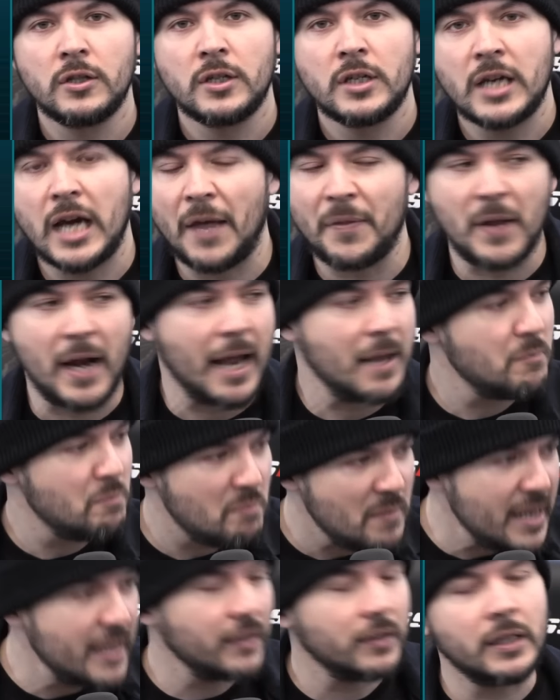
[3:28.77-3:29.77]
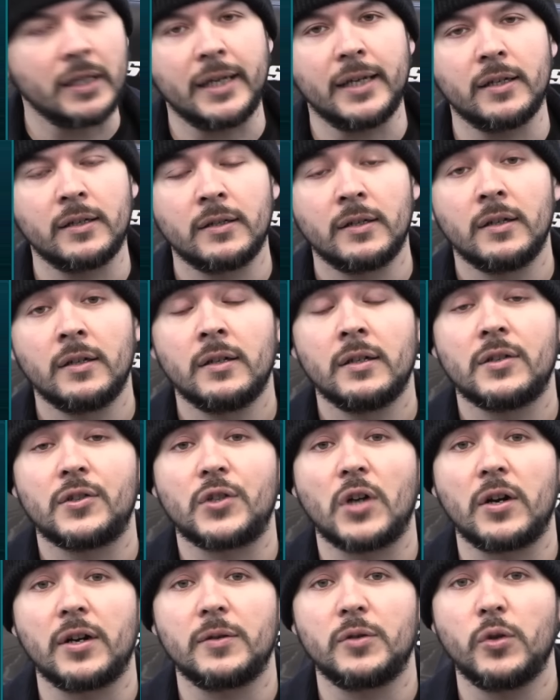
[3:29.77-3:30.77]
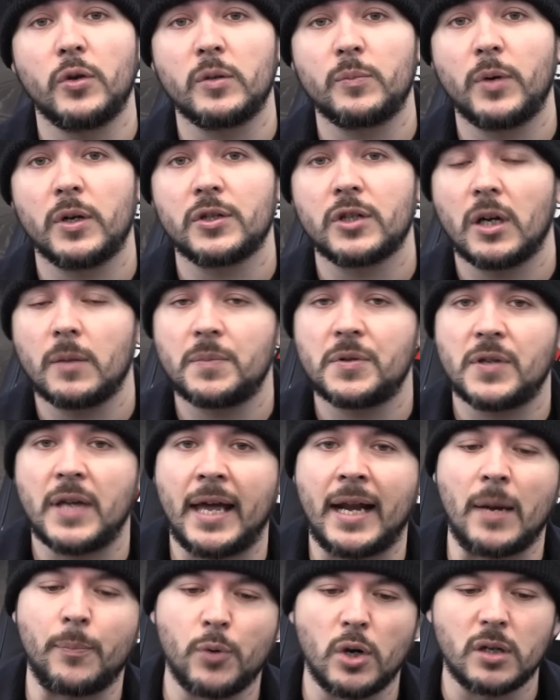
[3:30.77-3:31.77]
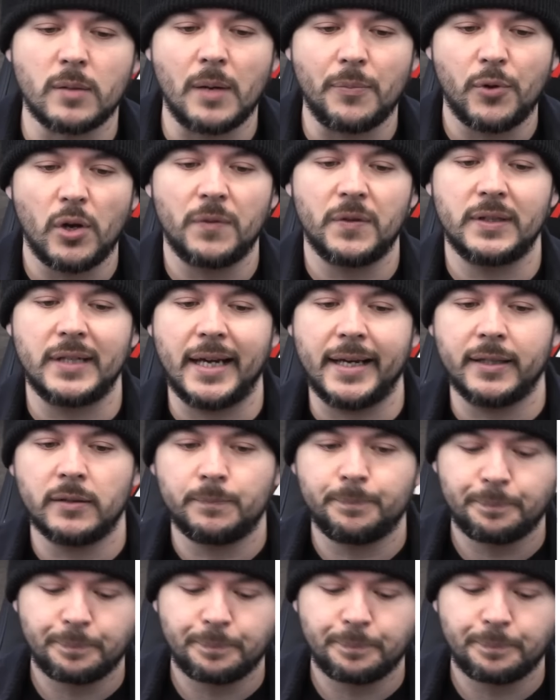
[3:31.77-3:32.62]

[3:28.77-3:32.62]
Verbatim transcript: And then I immediately started doing push-ups and I broke them up throughout the day.